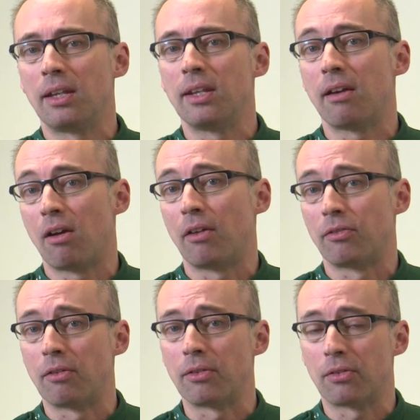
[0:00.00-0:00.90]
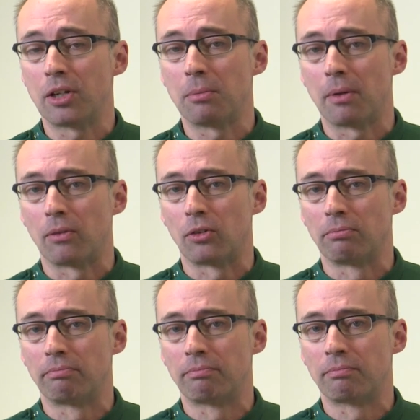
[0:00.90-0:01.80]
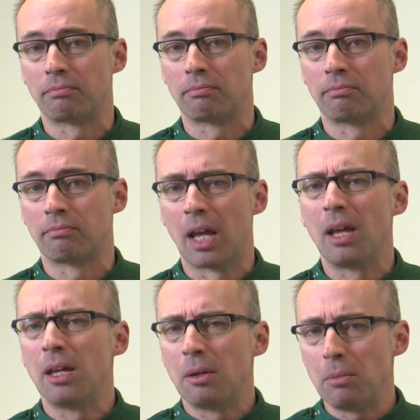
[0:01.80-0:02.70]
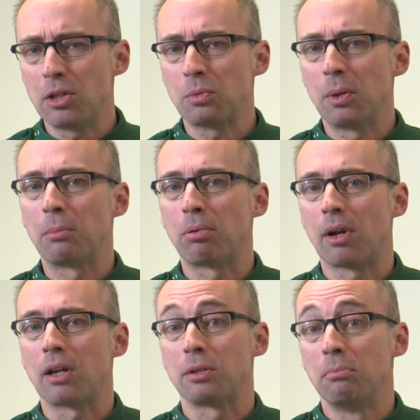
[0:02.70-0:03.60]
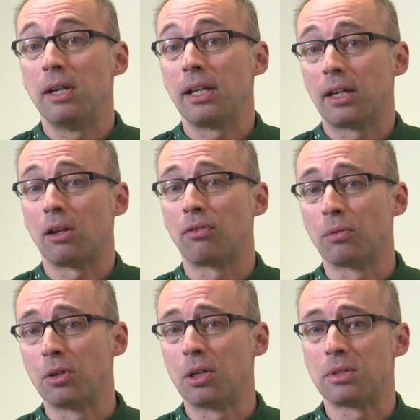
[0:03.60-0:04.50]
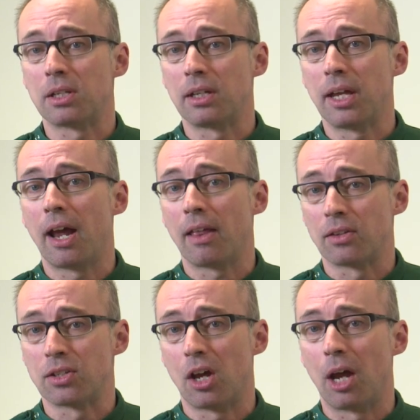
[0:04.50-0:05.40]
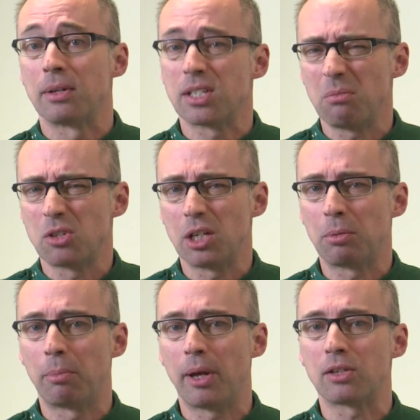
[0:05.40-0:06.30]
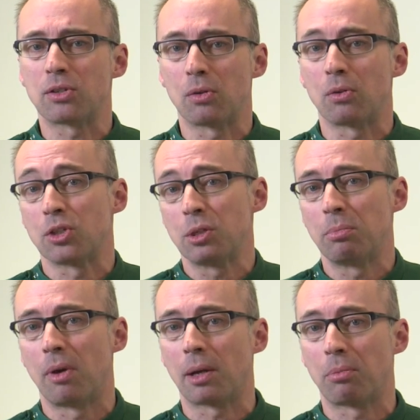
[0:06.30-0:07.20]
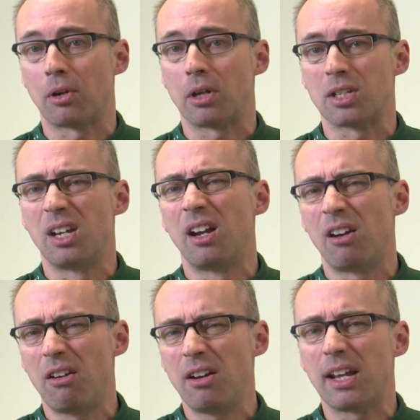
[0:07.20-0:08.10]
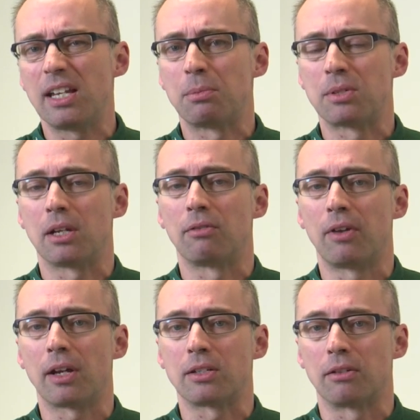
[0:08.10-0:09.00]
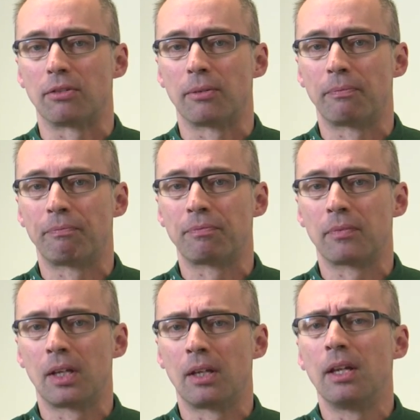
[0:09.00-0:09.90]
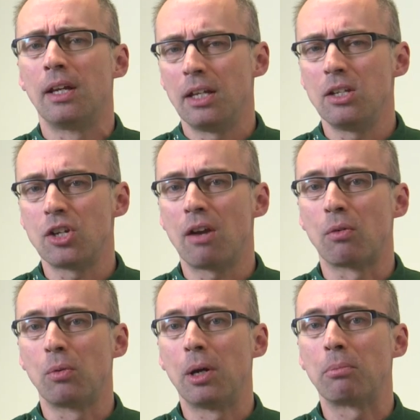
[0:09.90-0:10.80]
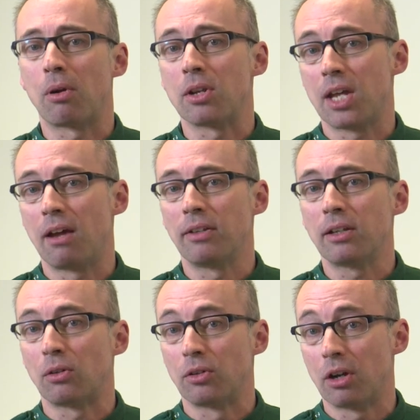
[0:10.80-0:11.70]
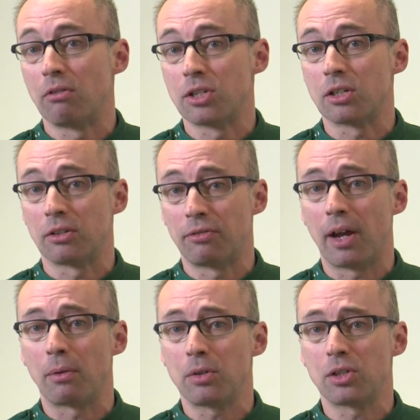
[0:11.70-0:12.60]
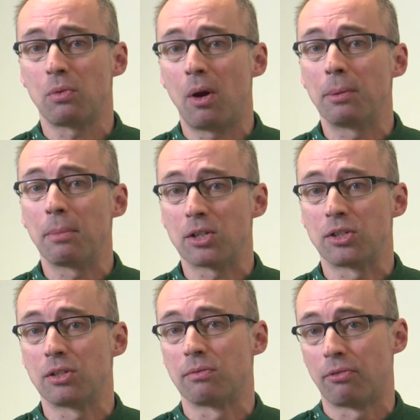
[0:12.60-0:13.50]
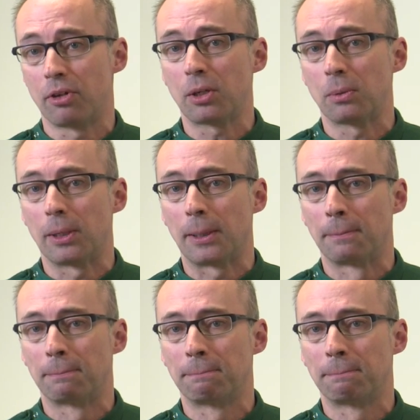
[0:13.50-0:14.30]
and thereafter every 3 months. Most worming products merely kill off the worms that are there at the time, and some cheaper pet store or supermarket products are only 80% effective. In general, worming products have little or no residual effect, which is why we must use them frequently.